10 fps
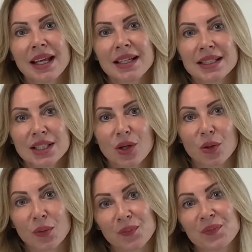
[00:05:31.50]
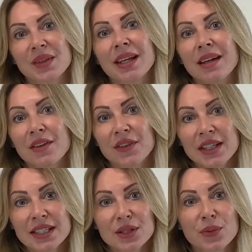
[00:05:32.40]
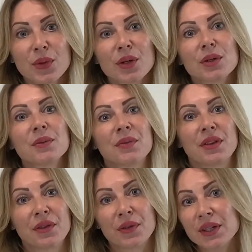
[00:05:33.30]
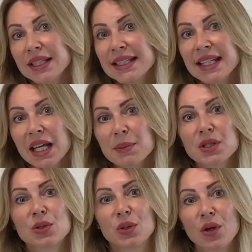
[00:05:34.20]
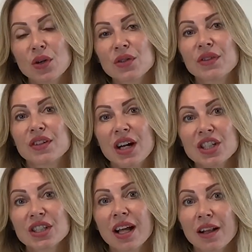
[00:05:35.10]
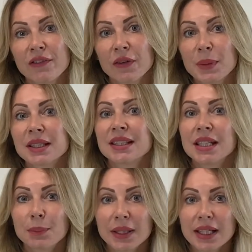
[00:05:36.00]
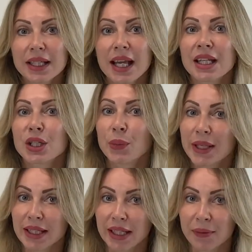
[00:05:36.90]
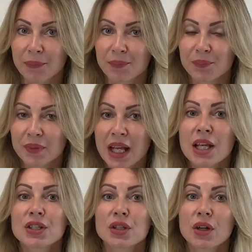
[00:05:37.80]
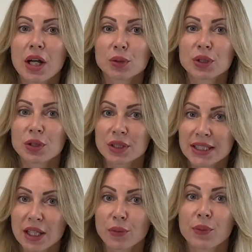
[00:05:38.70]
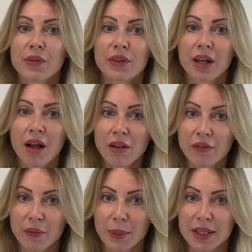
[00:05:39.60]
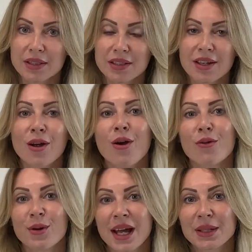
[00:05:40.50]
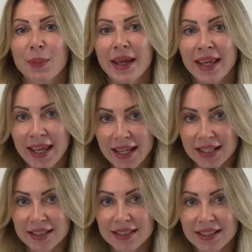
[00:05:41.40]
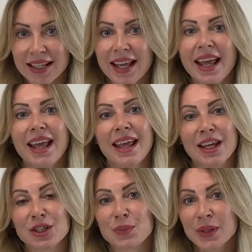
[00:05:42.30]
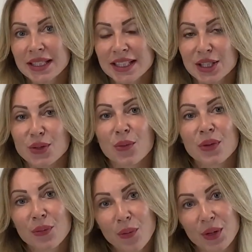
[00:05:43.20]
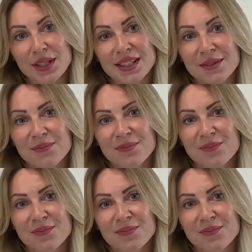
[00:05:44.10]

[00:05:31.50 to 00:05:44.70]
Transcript: So, these were the 3 steps to learn the Russian alphabet deeply and quickly. Surround yourself with the alphabet, write by hand, and practice with words.